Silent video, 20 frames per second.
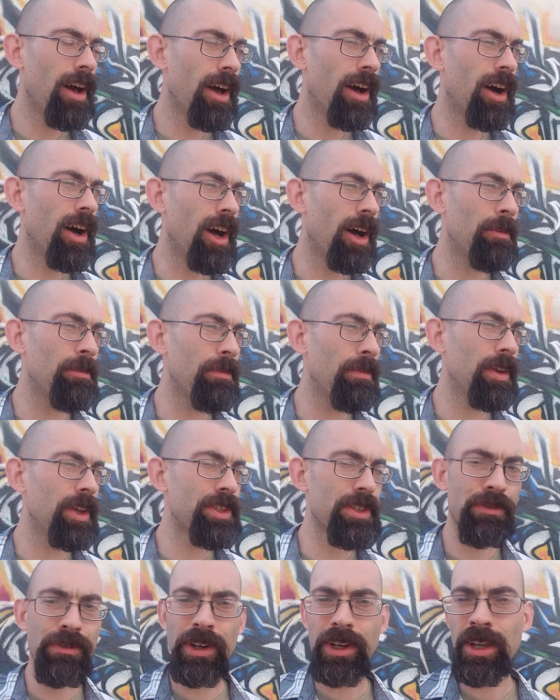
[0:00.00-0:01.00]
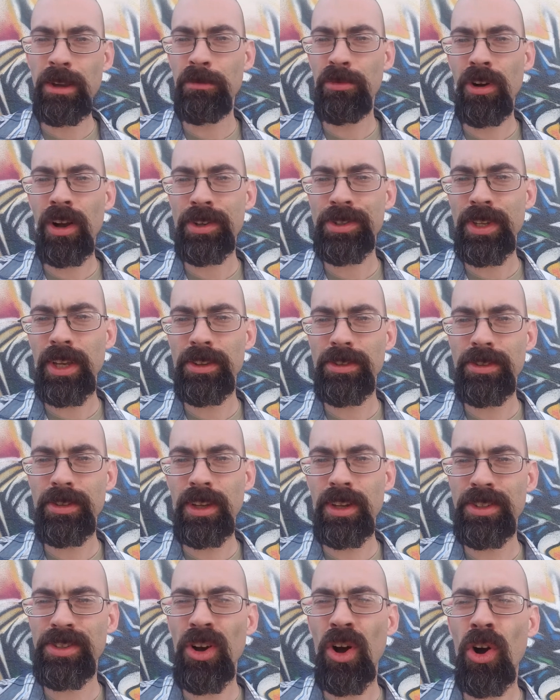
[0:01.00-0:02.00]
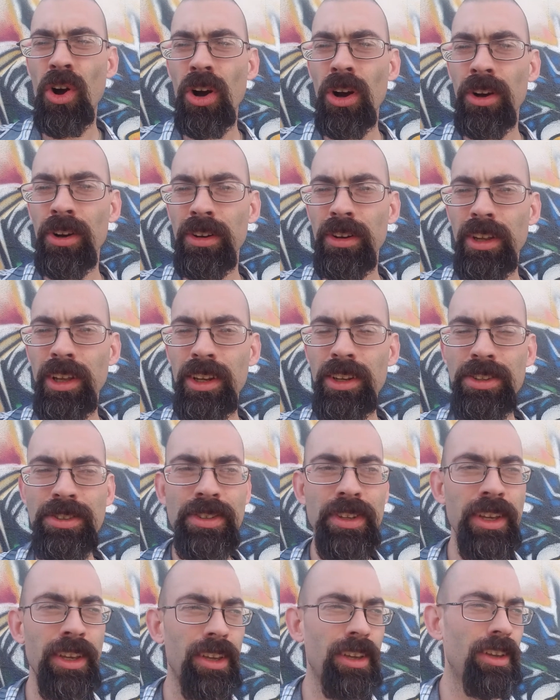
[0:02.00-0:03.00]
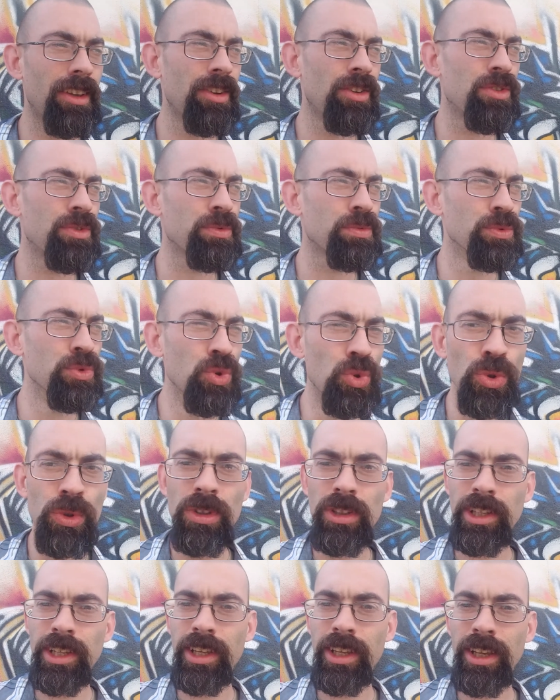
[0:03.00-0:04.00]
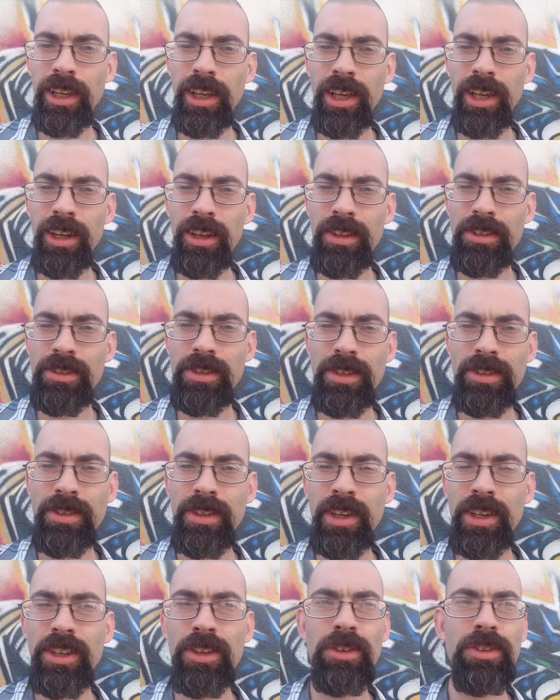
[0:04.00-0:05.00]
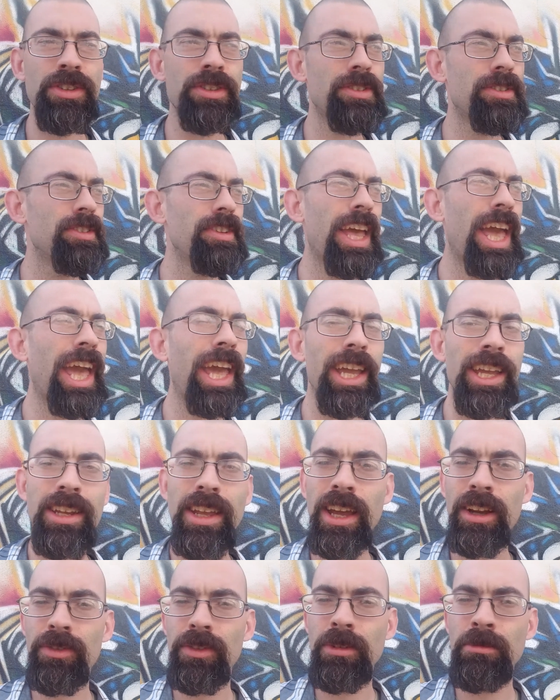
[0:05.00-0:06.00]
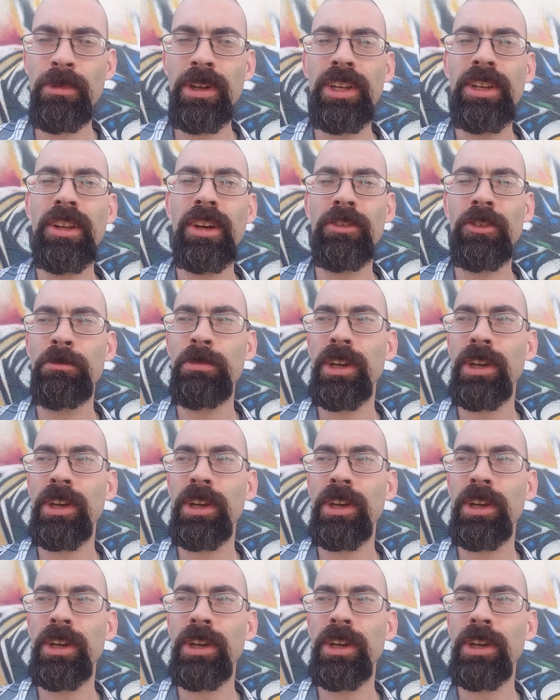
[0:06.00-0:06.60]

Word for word: um, it's a fucking process and it's hard and it's like grueling and it's just like you just hate every minute of it